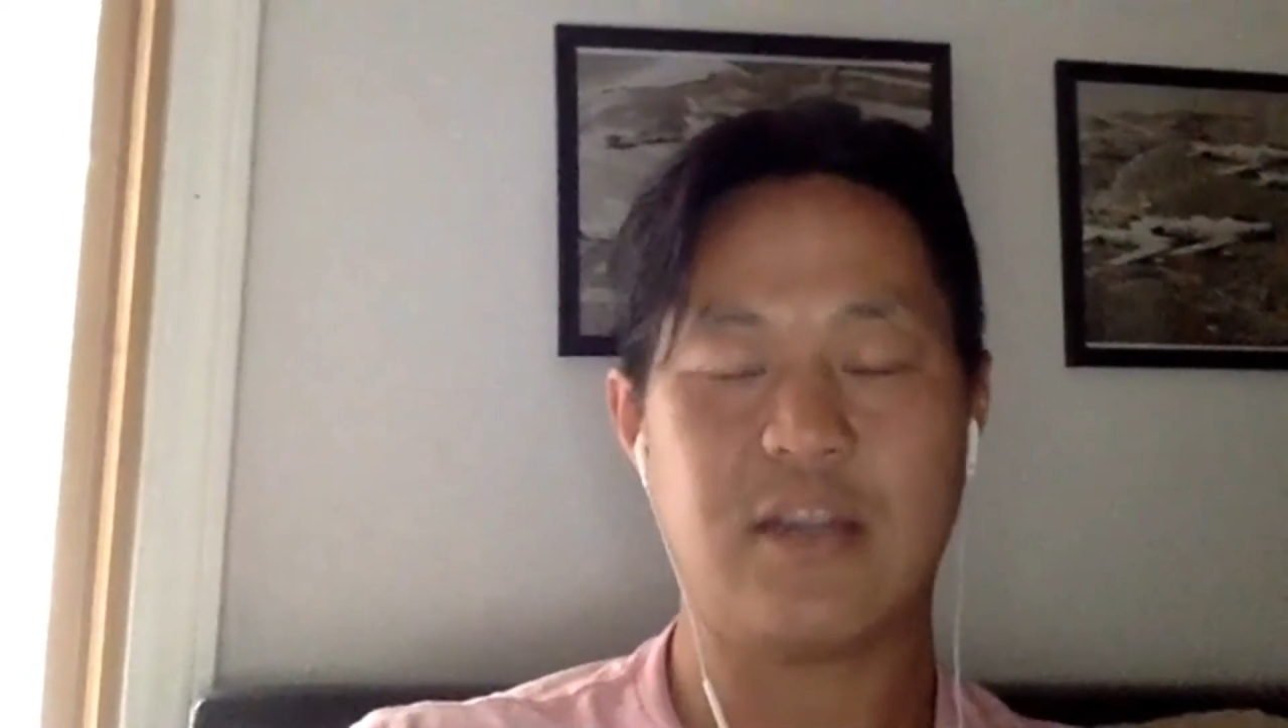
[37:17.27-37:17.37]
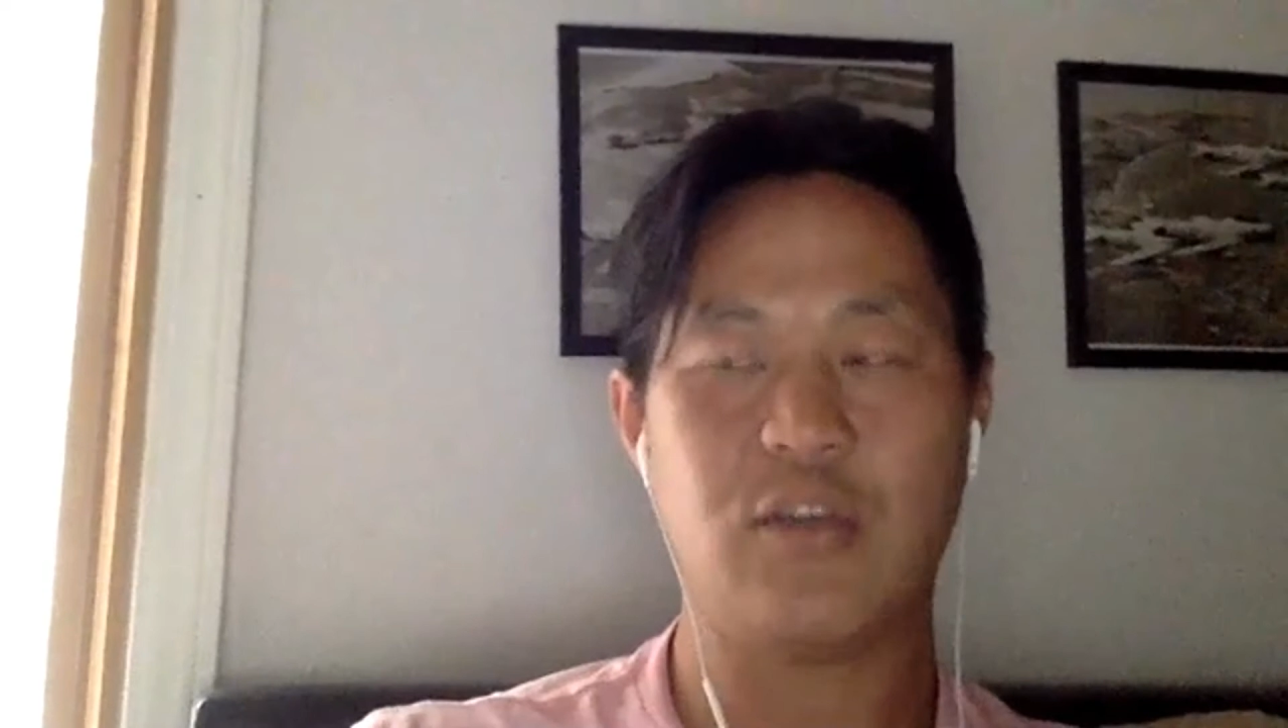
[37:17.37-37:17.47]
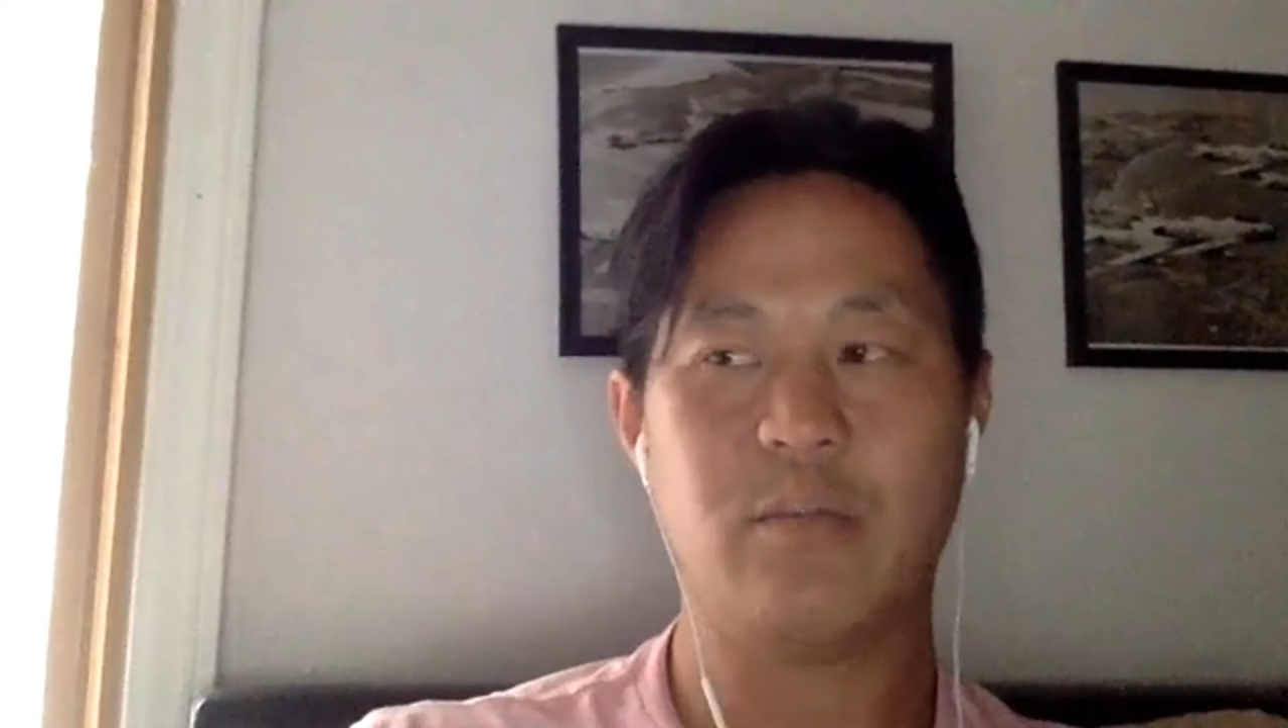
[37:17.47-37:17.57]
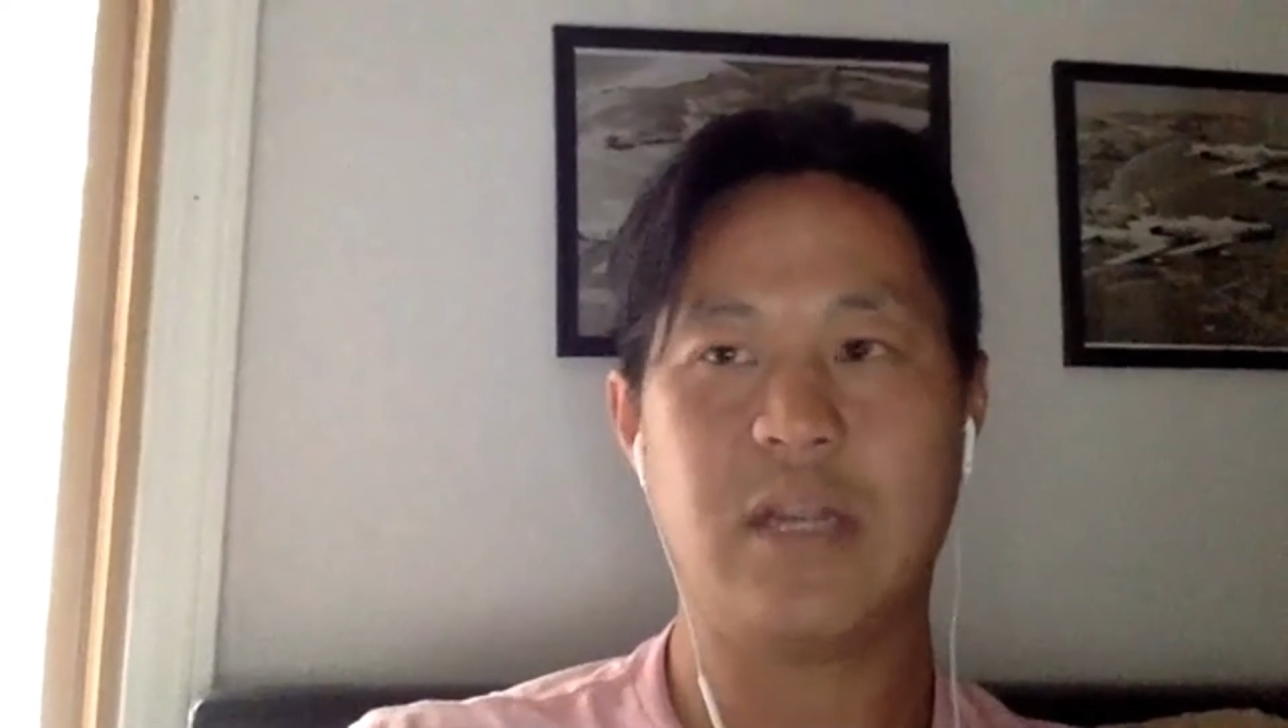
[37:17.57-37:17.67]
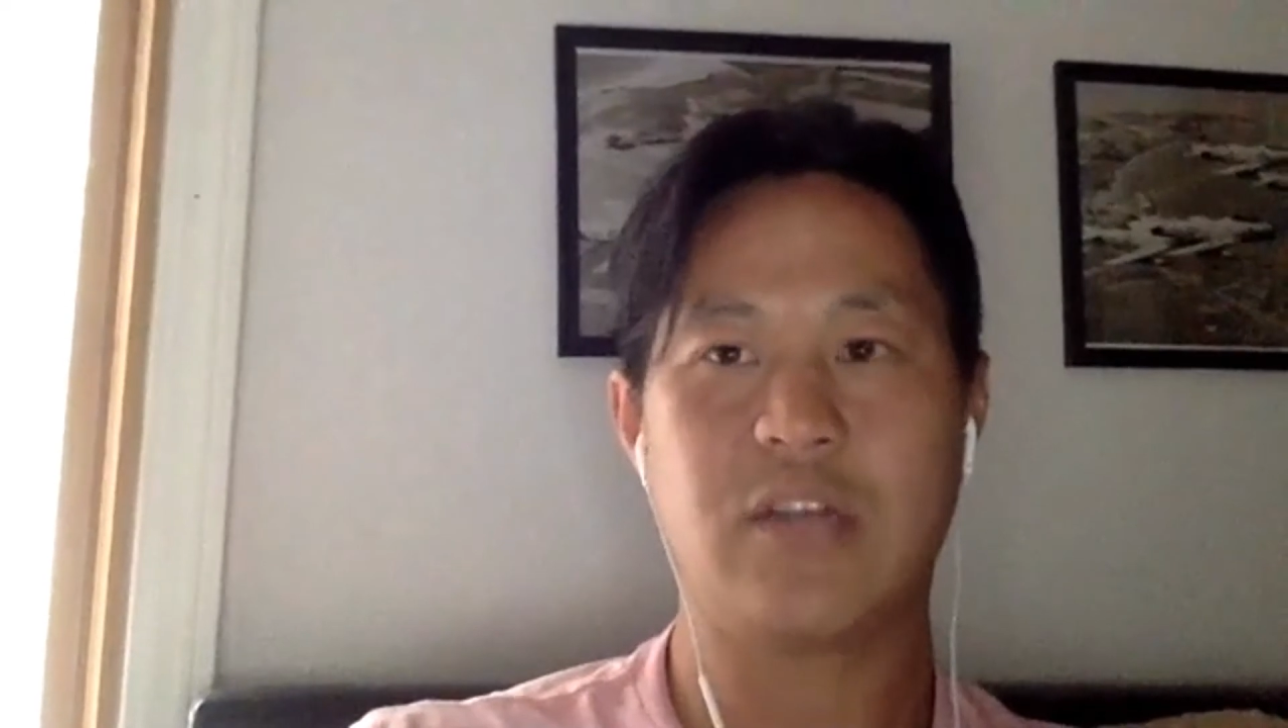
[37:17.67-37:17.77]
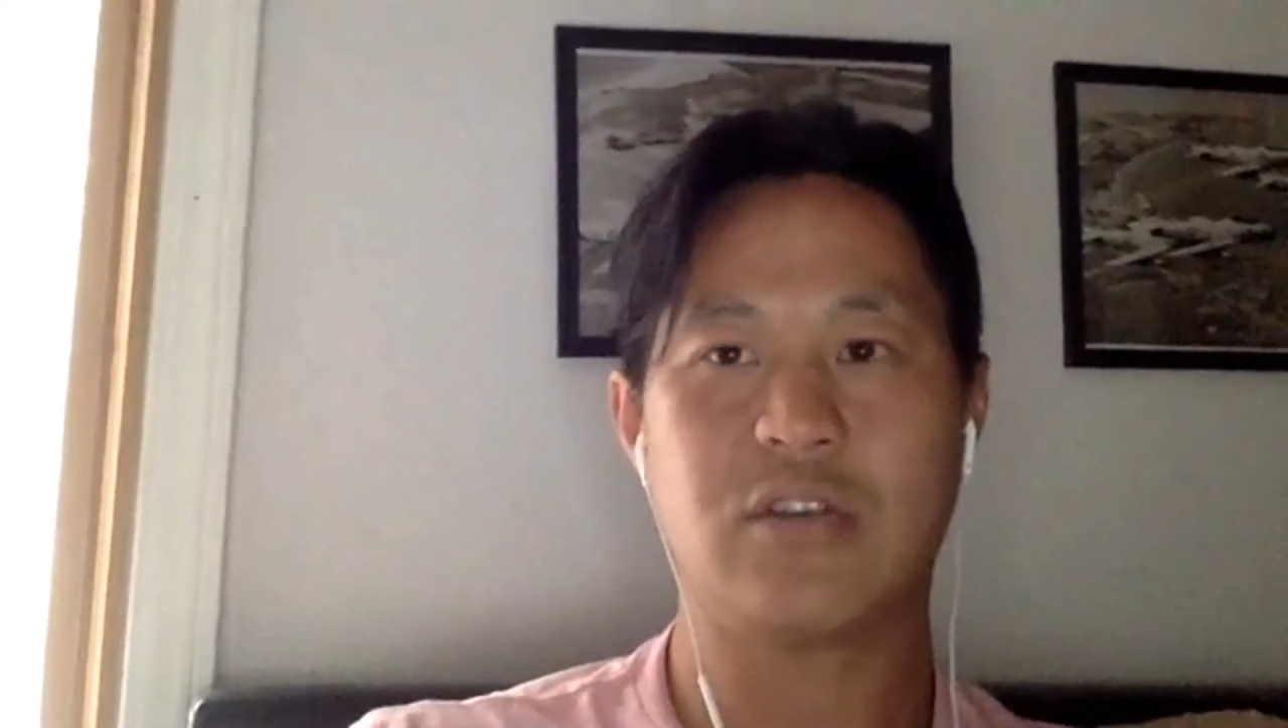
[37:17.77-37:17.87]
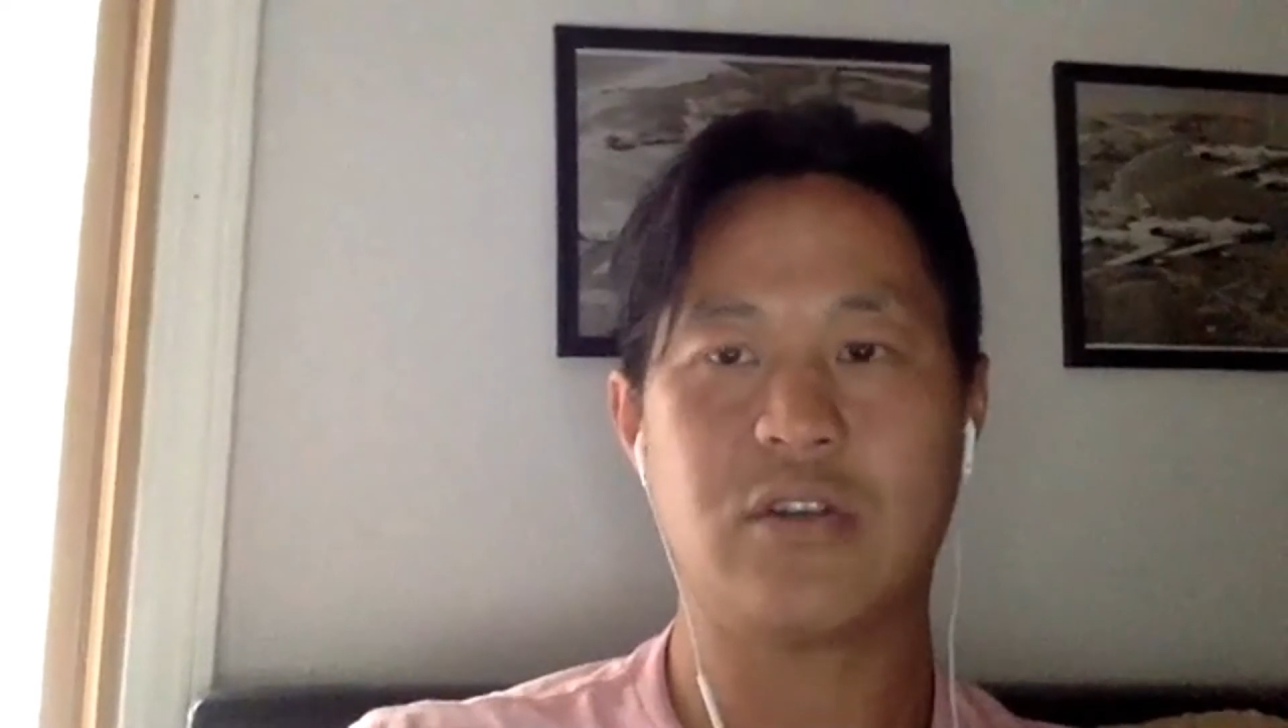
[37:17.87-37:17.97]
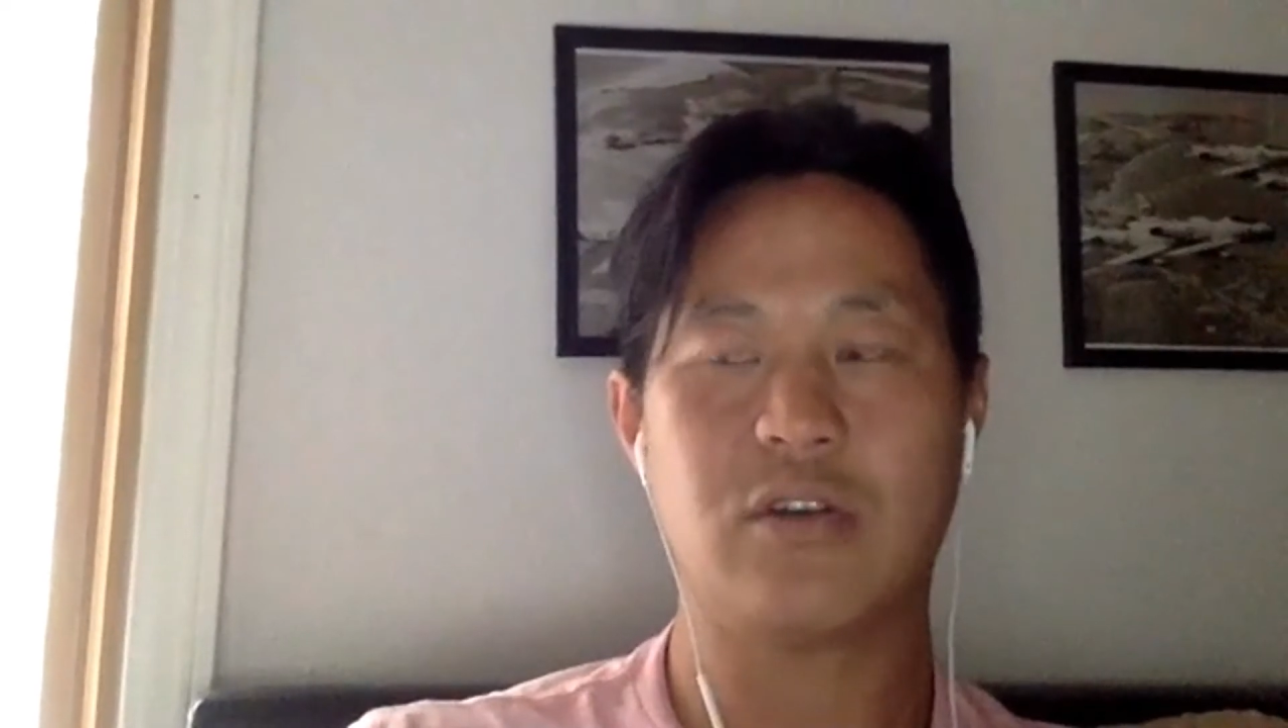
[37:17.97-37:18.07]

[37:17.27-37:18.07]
human nature to